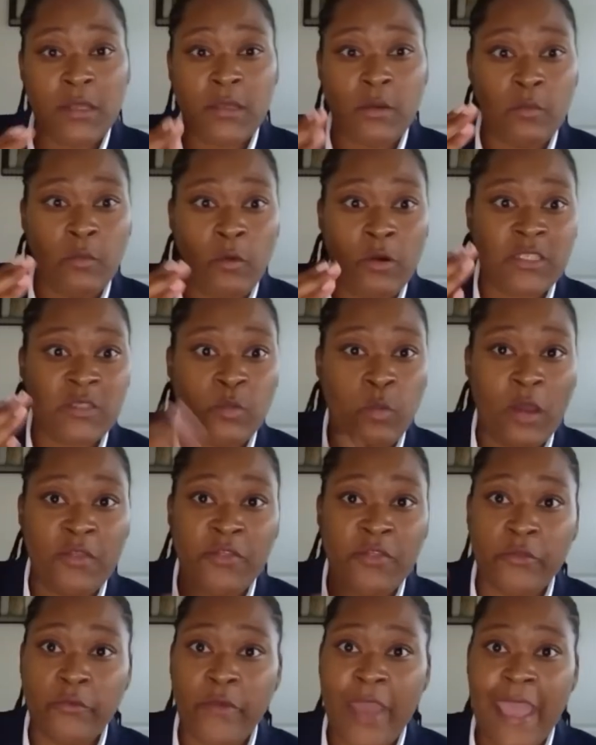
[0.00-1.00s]
wards
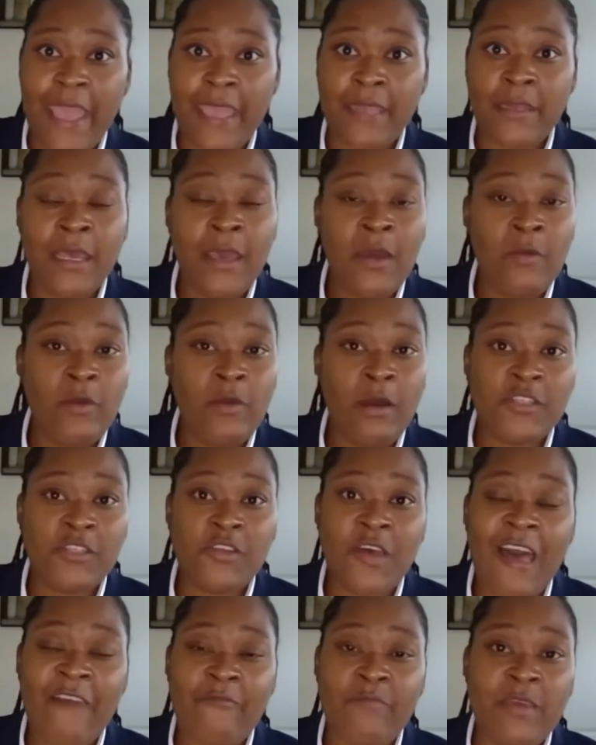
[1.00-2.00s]
1 through 8. We also
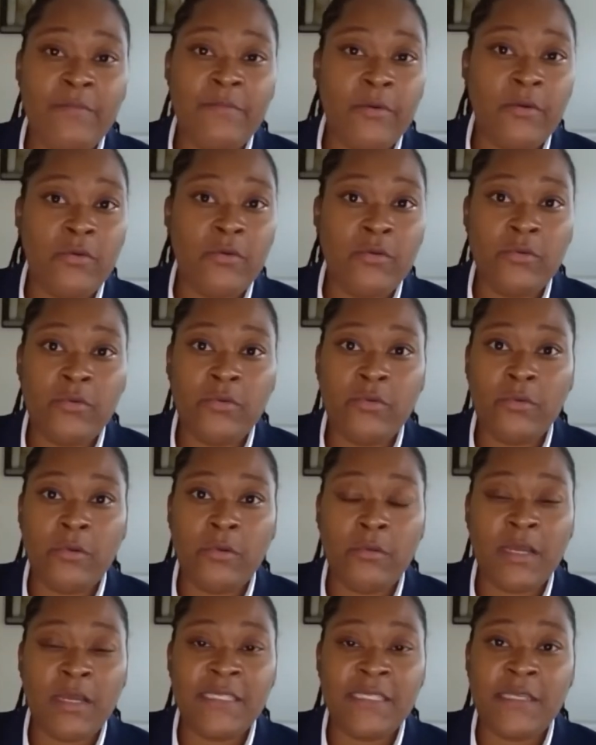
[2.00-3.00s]
have people who
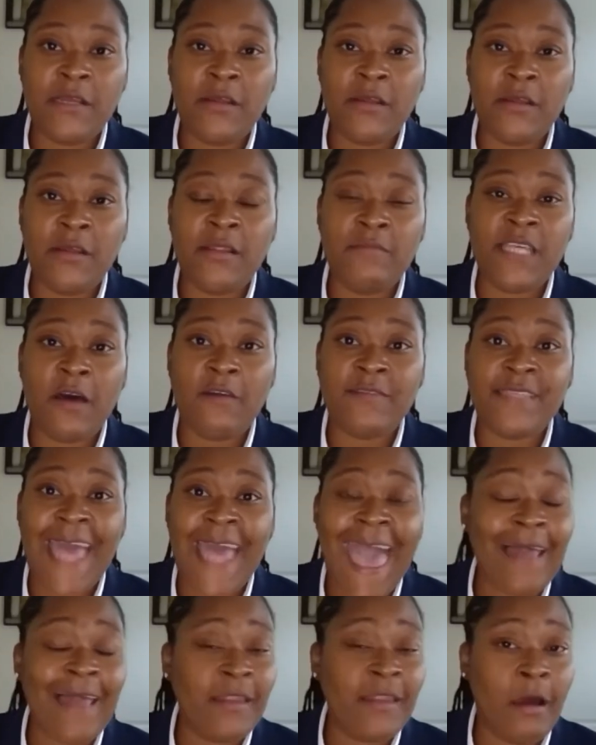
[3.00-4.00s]
consider themselves
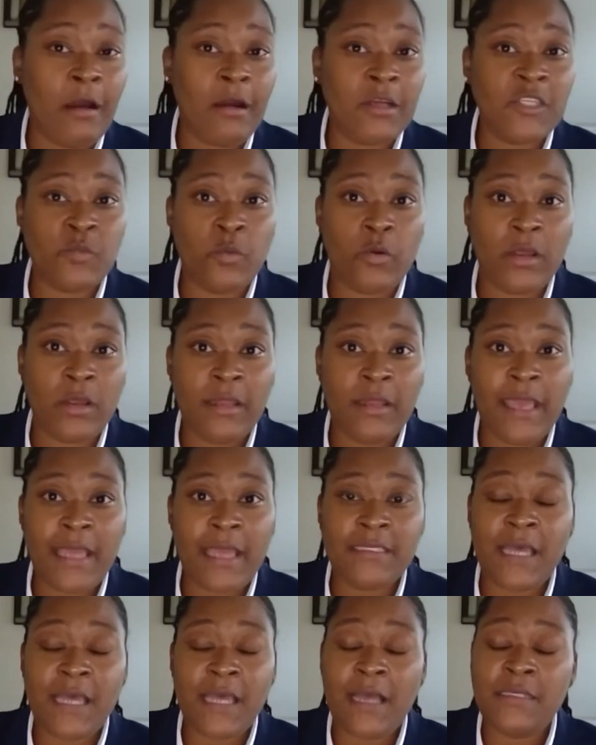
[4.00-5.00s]
at-large ward
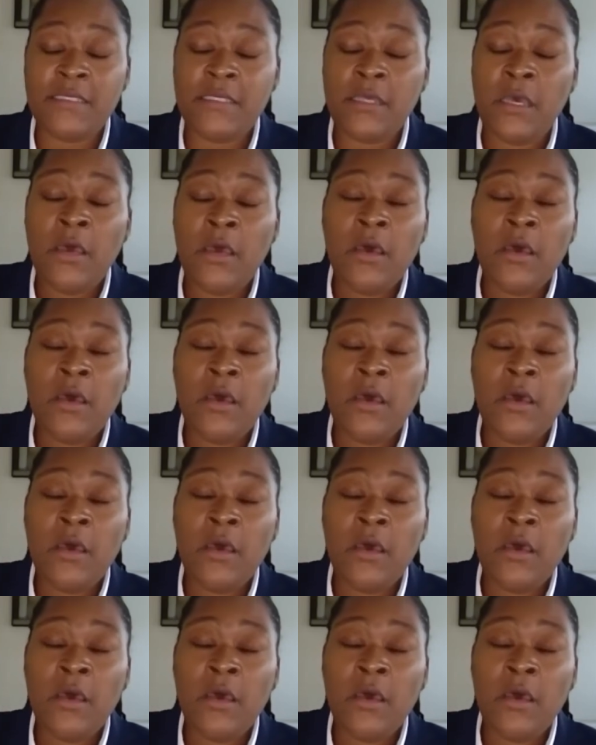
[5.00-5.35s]
liaisons.